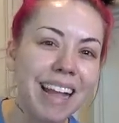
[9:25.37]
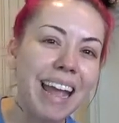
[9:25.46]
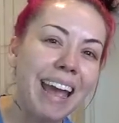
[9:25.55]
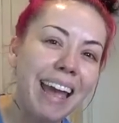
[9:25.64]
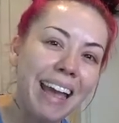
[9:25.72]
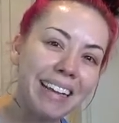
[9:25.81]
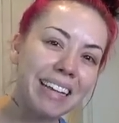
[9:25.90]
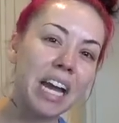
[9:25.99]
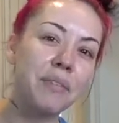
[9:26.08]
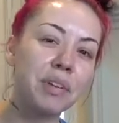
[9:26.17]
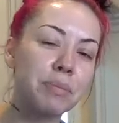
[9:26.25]
Yeah,
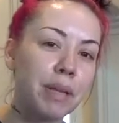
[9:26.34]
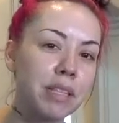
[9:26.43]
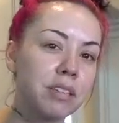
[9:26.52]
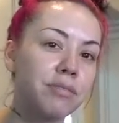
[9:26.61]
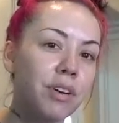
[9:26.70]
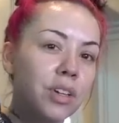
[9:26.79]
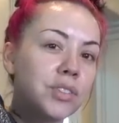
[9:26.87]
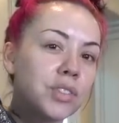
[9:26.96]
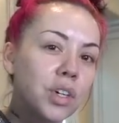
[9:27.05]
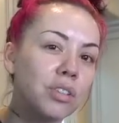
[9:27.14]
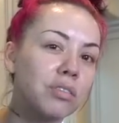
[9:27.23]
kind of expensive.
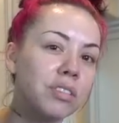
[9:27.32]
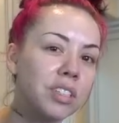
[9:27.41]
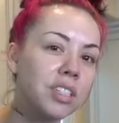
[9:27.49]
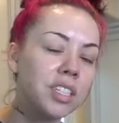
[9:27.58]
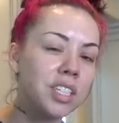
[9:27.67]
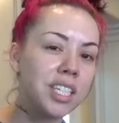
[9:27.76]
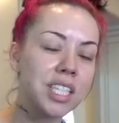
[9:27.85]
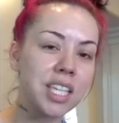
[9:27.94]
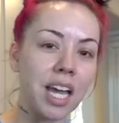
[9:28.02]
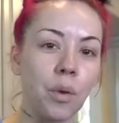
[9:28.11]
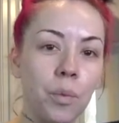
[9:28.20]
Also, it's
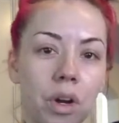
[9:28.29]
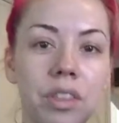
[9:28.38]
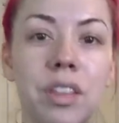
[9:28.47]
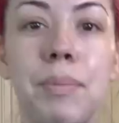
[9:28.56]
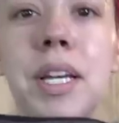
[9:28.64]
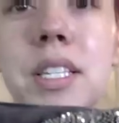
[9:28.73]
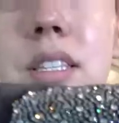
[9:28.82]
kind of worth it because